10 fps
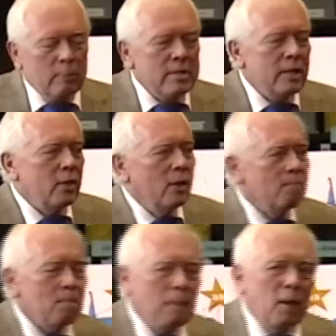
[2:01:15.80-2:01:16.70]
up and said,
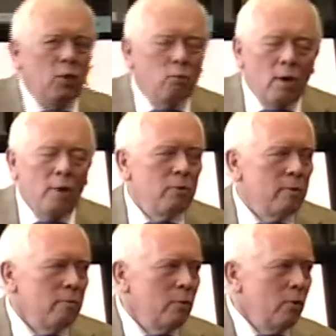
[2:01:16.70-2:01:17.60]
you know that,
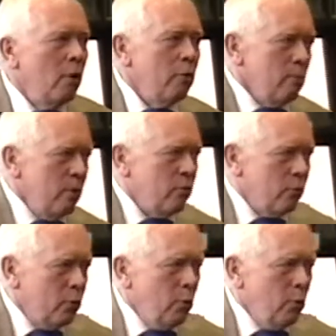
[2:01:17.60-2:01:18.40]
you know that Mrs.